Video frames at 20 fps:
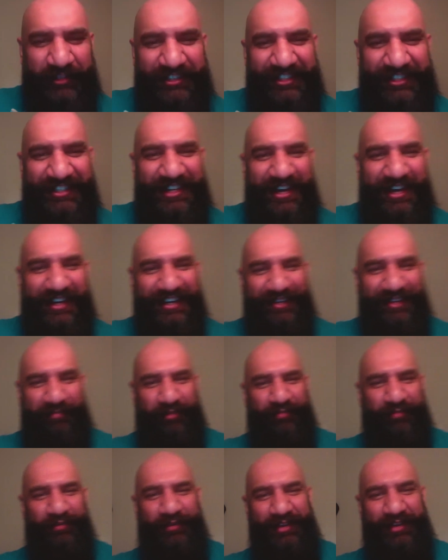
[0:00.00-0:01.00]
the target
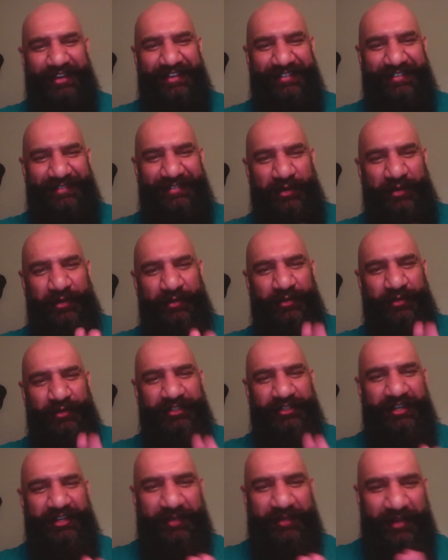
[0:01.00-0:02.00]
before, you know, you
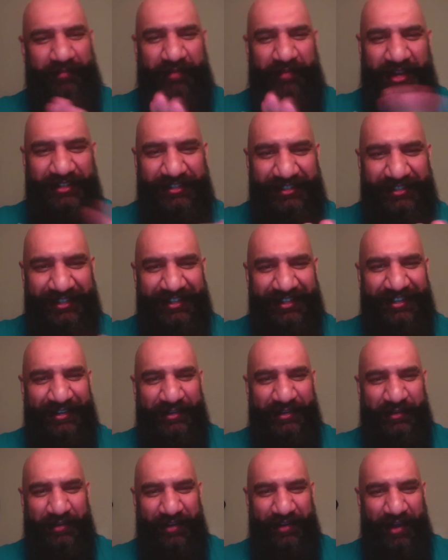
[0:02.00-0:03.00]
say, okay, boss,
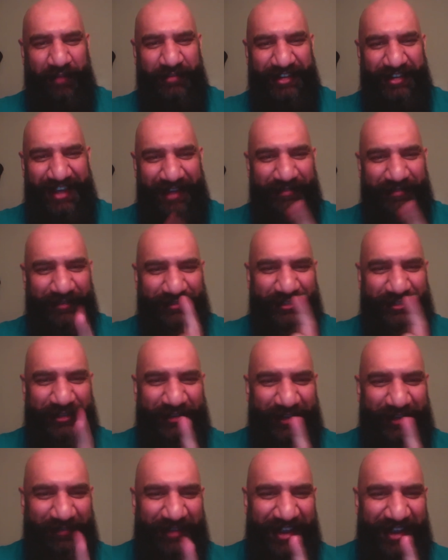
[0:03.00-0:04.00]
how many albums do
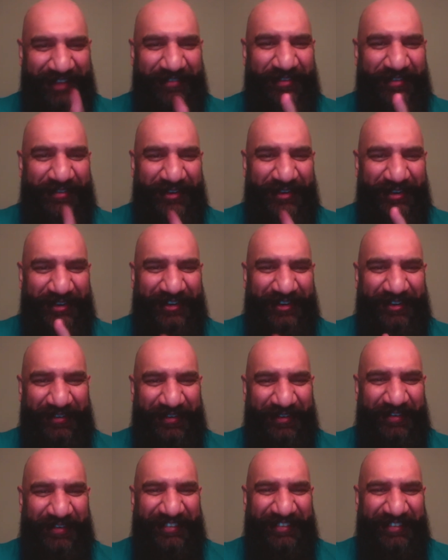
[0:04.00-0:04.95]
you want to make before you go?